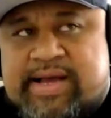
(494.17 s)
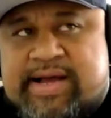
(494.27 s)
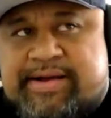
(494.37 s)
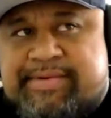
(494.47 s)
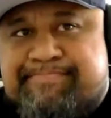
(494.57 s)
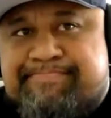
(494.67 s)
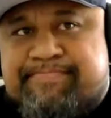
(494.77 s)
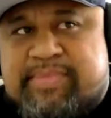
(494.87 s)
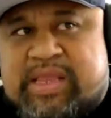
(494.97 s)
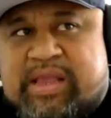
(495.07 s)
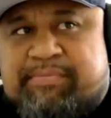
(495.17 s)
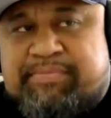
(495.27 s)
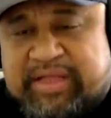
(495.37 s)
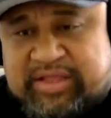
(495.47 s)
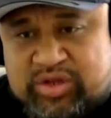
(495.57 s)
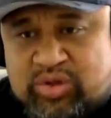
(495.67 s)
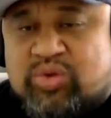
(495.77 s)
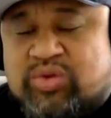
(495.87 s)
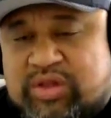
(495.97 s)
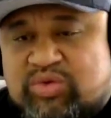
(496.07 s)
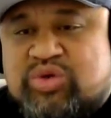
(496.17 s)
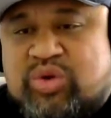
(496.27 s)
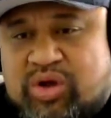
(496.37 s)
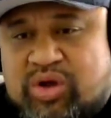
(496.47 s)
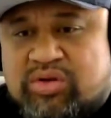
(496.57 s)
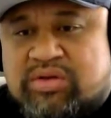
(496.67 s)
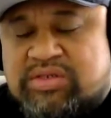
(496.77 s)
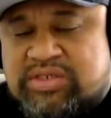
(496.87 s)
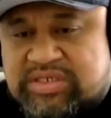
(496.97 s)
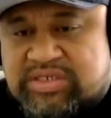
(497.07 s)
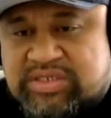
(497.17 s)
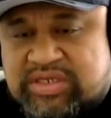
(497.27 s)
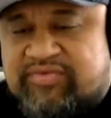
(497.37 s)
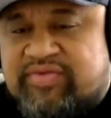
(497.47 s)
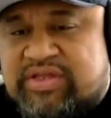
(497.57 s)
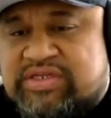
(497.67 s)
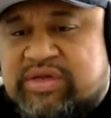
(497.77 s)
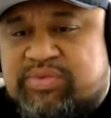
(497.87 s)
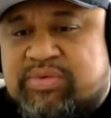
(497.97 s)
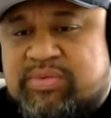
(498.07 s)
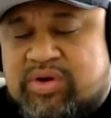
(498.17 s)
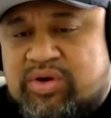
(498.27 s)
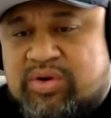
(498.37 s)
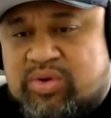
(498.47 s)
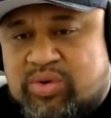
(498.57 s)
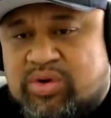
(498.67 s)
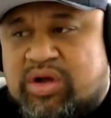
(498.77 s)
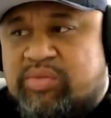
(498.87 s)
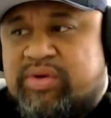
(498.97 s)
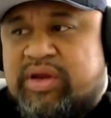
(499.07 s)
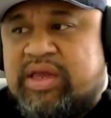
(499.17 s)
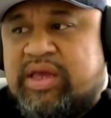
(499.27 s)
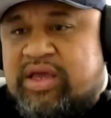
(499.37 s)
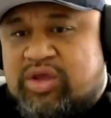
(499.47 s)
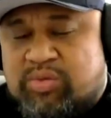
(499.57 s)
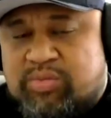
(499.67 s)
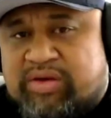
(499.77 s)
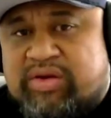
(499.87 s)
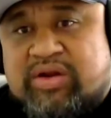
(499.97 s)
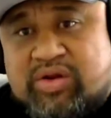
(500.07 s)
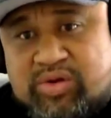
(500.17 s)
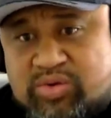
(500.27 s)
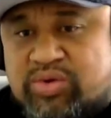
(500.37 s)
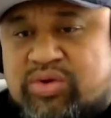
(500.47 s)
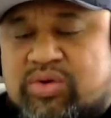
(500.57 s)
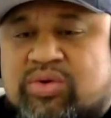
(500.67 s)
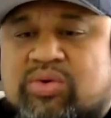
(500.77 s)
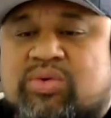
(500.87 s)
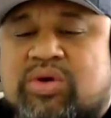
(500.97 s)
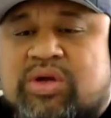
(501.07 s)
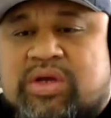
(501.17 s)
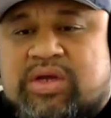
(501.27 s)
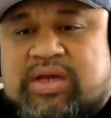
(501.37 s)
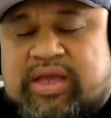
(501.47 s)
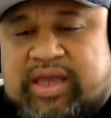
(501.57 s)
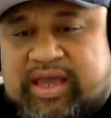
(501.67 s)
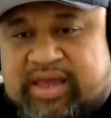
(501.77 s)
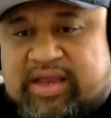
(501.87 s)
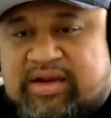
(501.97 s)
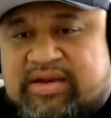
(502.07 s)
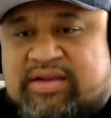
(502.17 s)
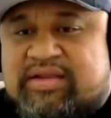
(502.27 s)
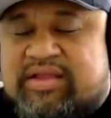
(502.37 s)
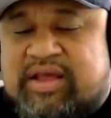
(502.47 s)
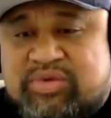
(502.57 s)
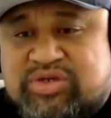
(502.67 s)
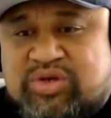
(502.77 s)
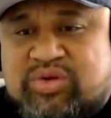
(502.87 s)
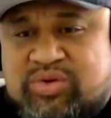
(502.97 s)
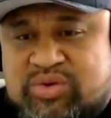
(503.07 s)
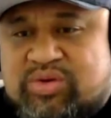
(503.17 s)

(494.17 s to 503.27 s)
but you thought that was your lot. So to live in the suburb called Highbury, you married a local girl, and that was you.